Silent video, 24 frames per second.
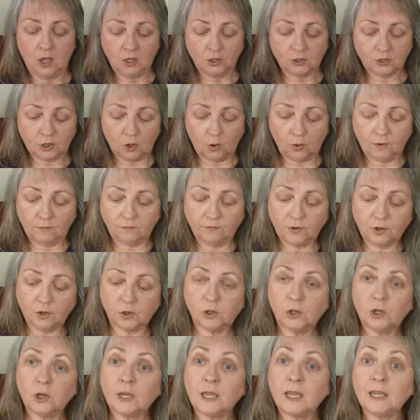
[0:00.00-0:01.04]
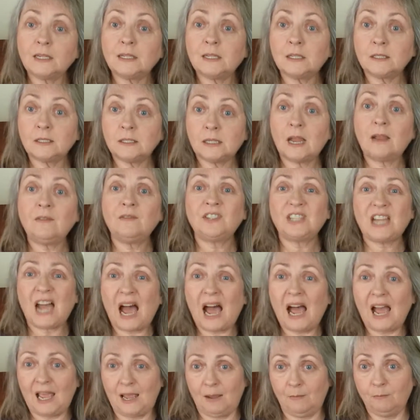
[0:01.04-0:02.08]
So if you're looking to save
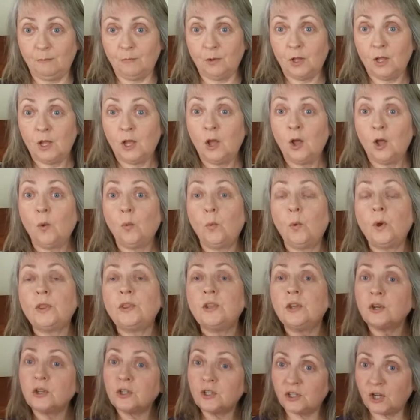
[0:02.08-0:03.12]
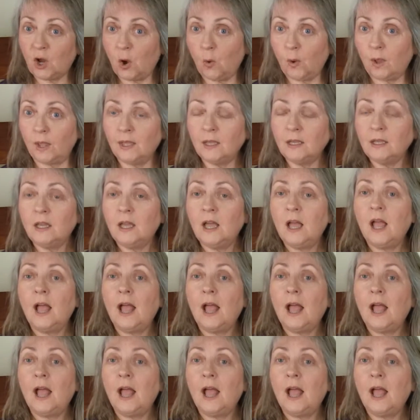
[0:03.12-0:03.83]
time with your sewing,